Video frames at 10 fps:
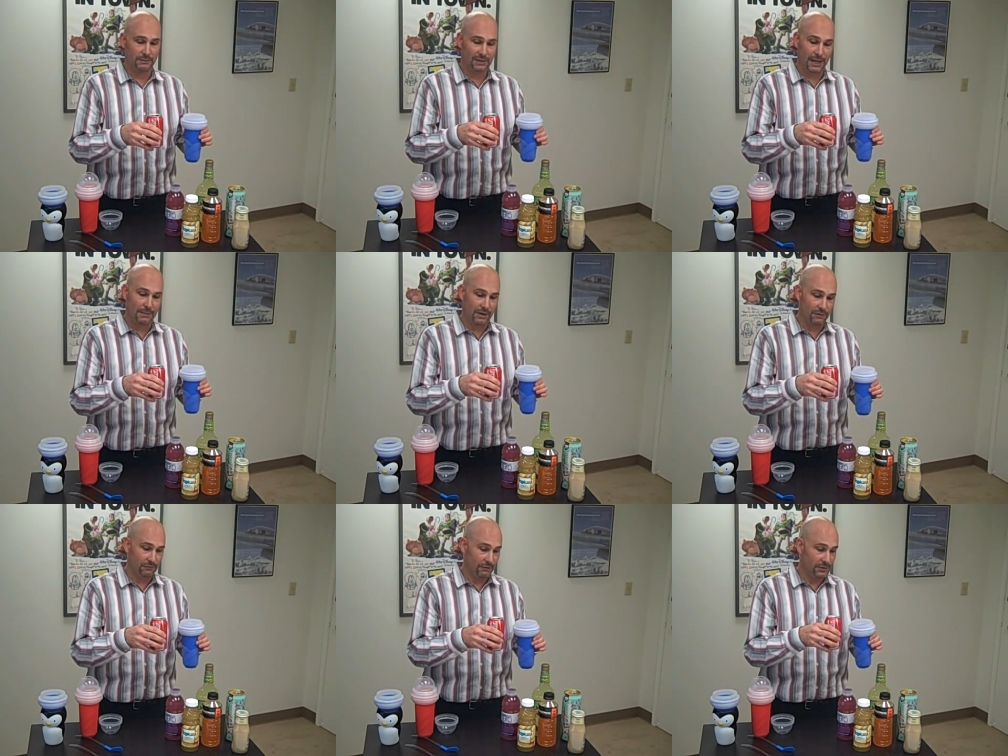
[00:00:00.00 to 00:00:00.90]
It's came out
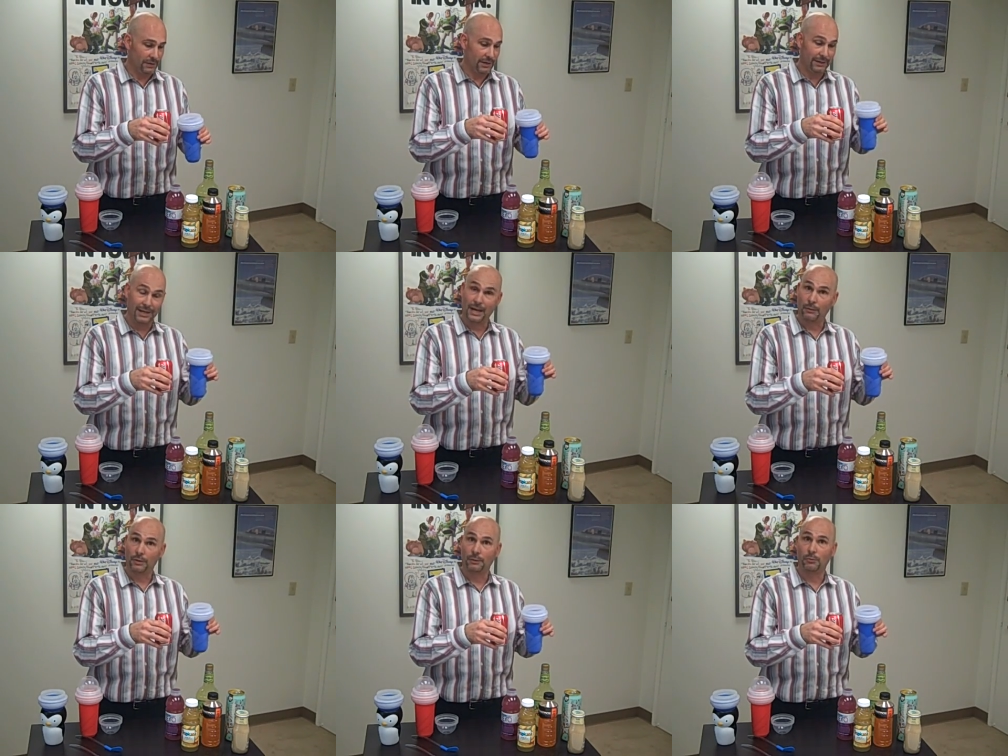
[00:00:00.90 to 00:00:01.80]
of the refrigerator, and
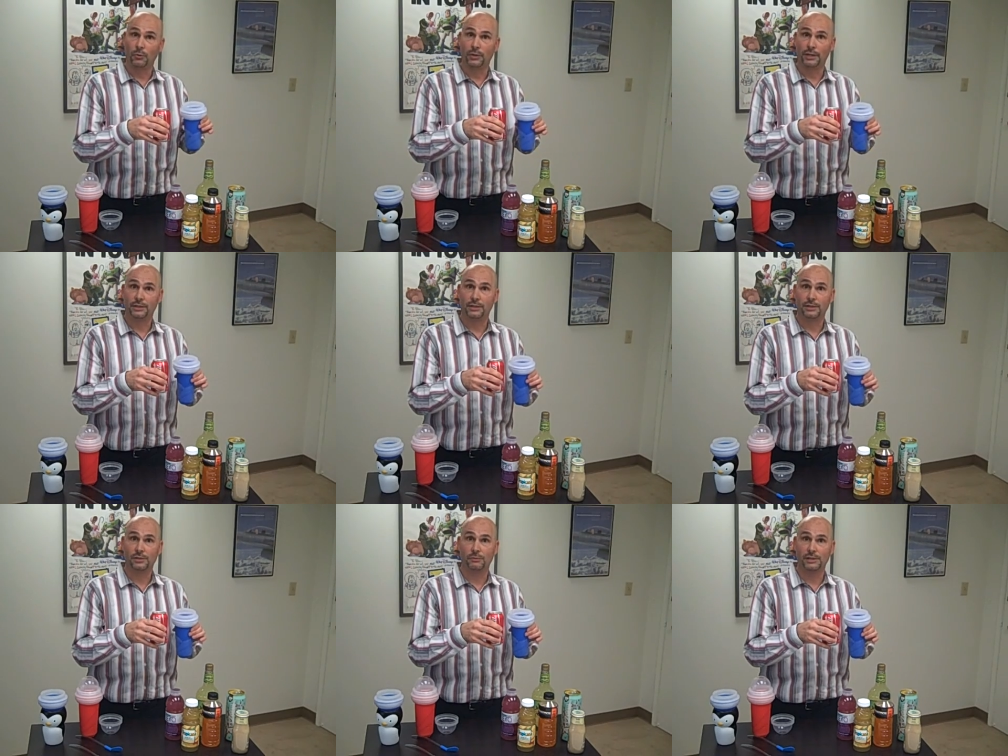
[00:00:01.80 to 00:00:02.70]
now we're going to pour it into
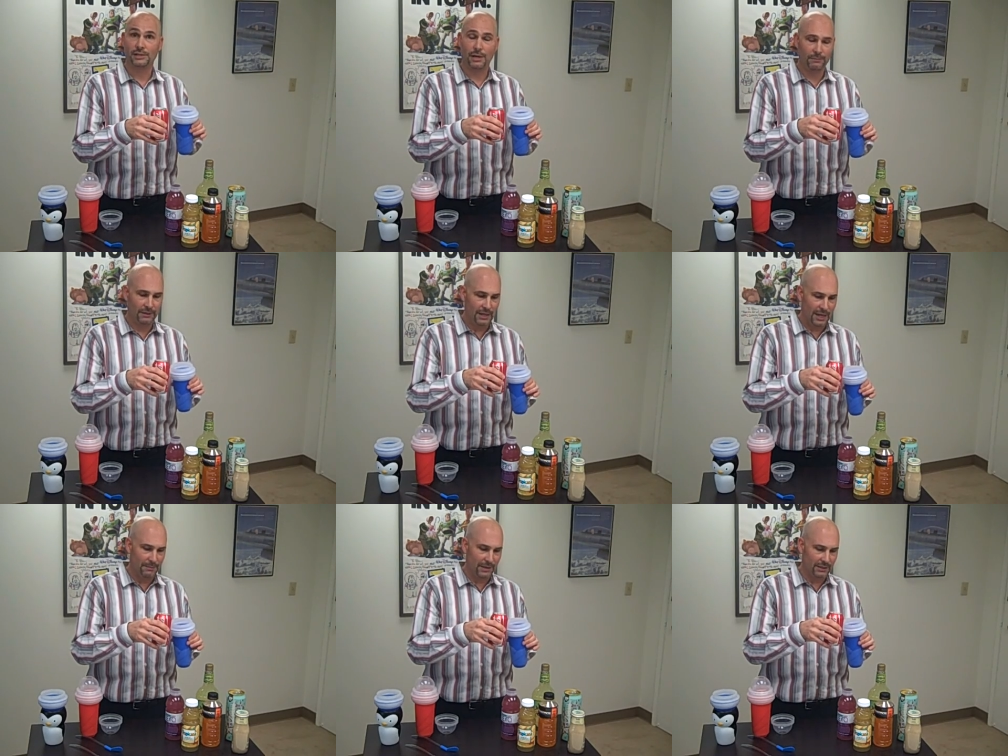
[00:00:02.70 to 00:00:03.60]
the squeeze cup
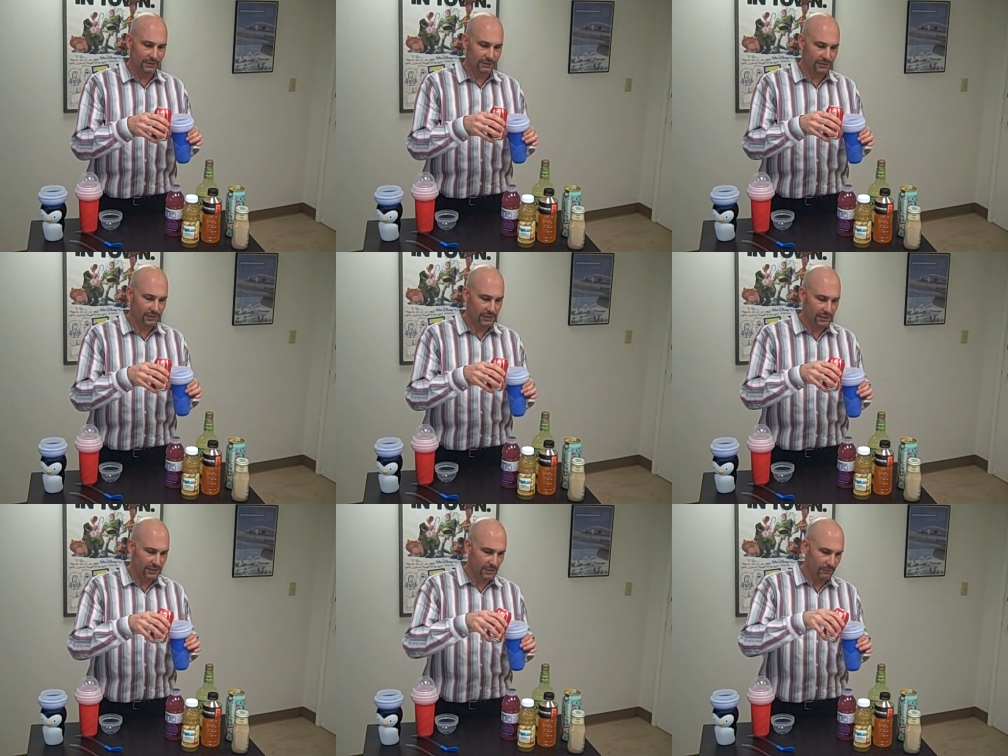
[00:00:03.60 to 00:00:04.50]
and make a little
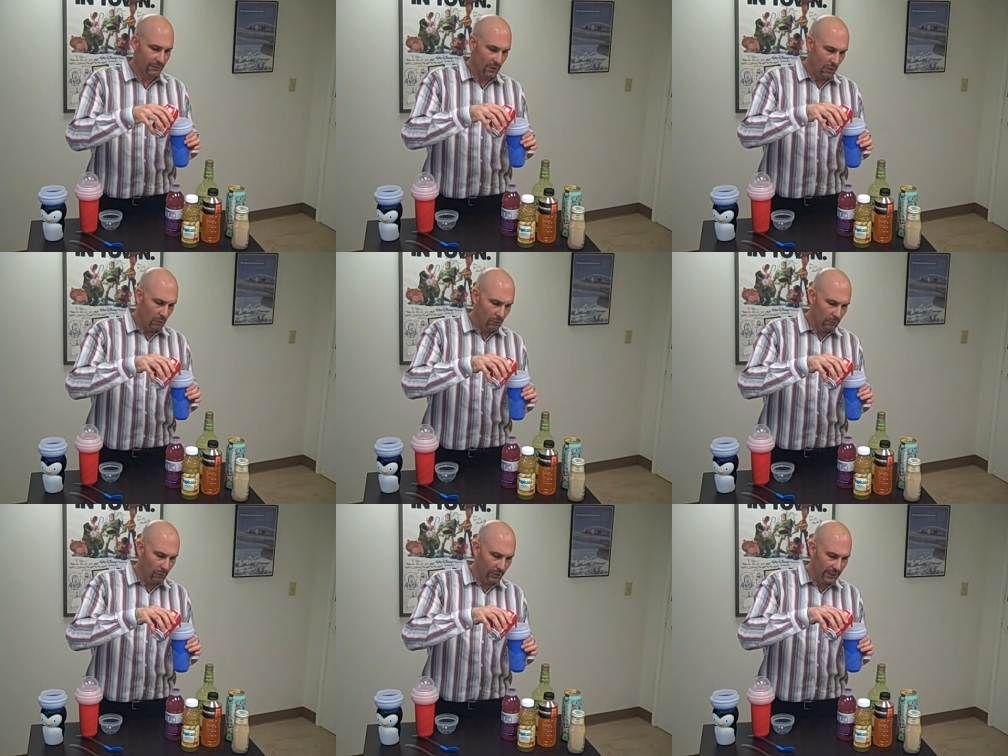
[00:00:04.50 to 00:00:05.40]
slushie. So
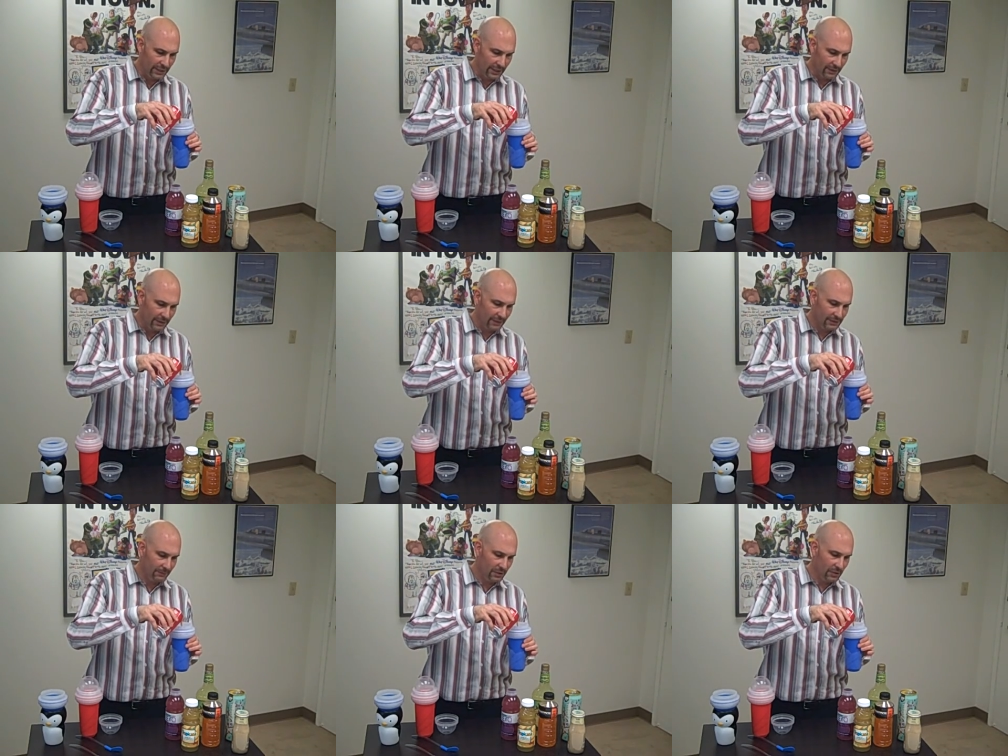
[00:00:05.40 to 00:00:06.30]
we'll pour it in here. Now
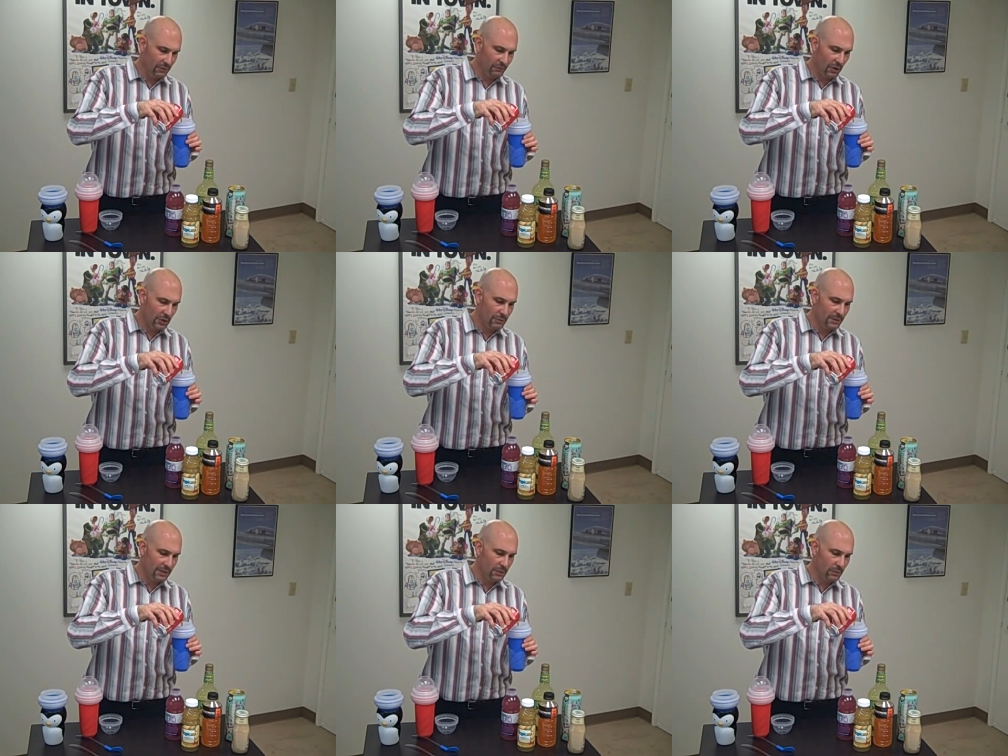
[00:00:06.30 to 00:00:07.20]
it's up to you the
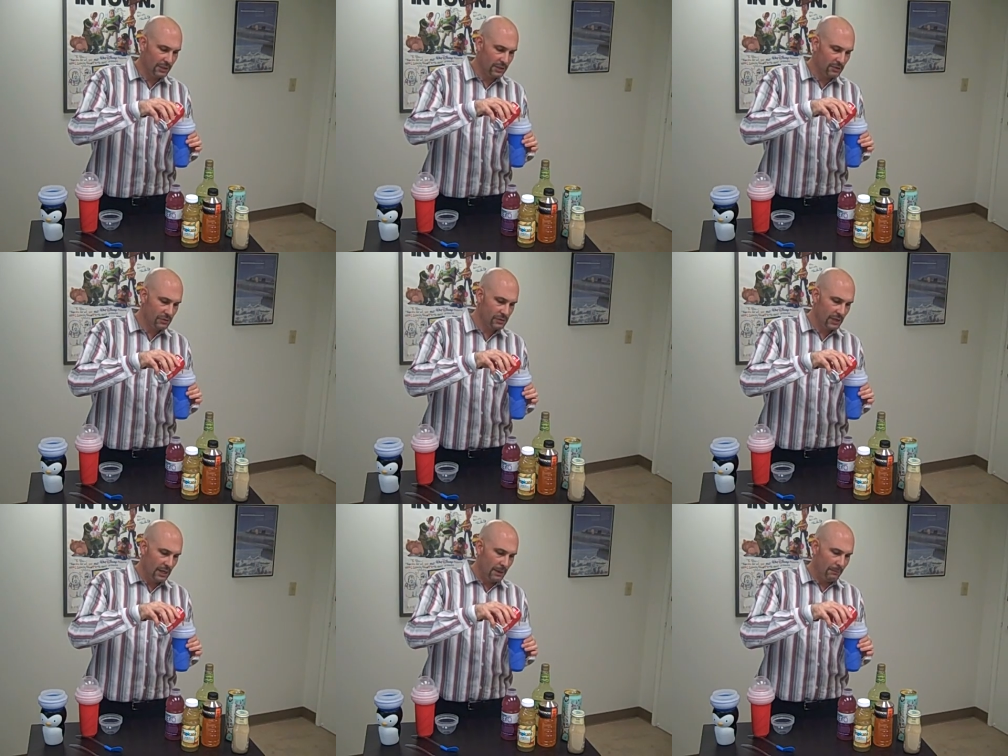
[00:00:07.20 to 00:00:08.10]
volume that you want to
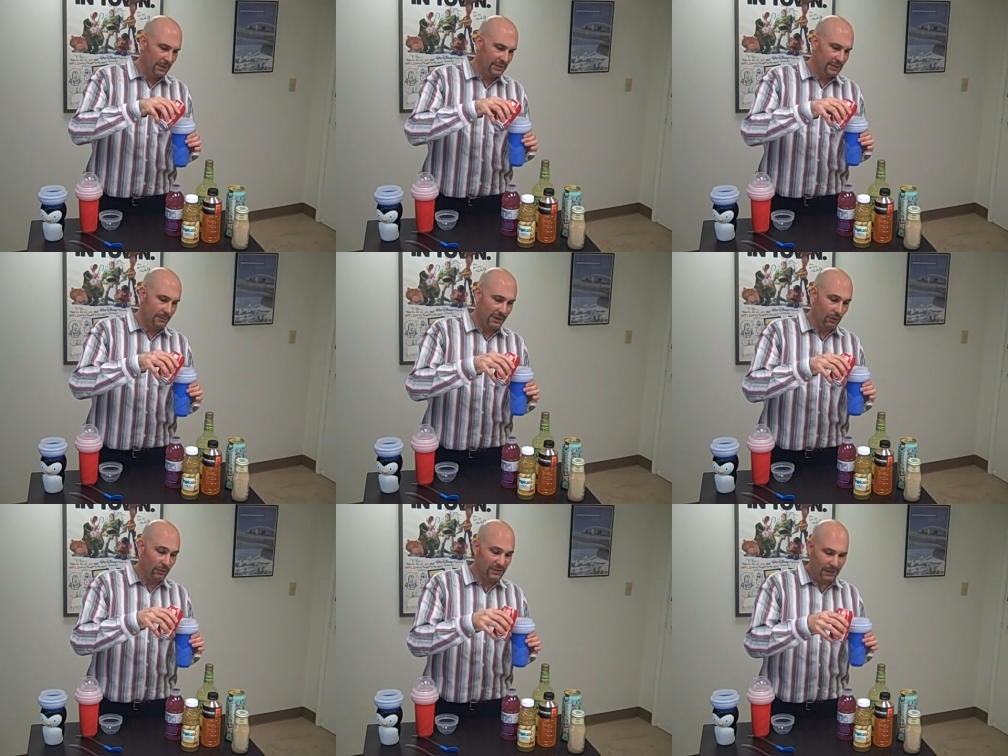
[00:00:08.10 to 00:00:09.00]
use, but
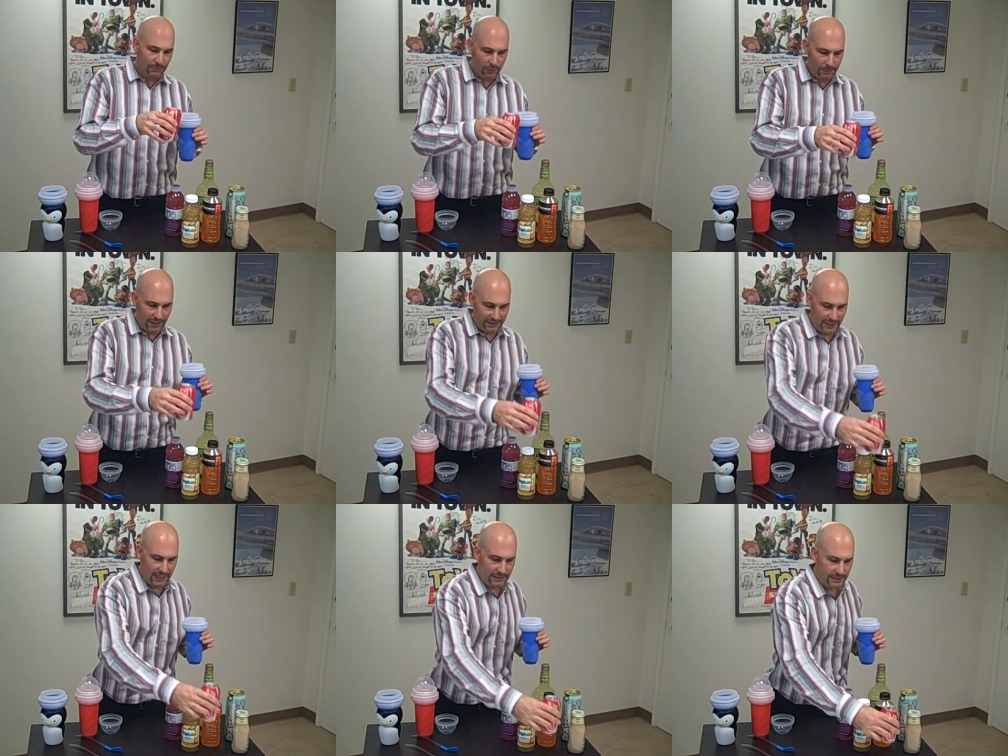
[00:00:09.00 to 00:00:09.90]
it holds up to about
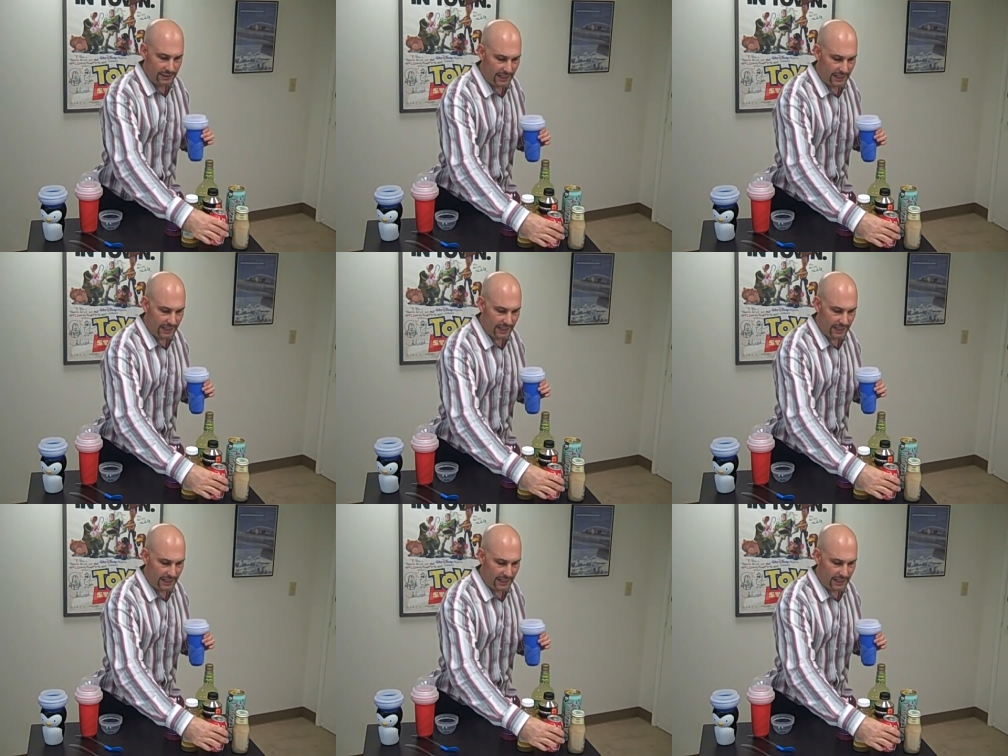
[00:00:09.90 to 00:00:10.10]
10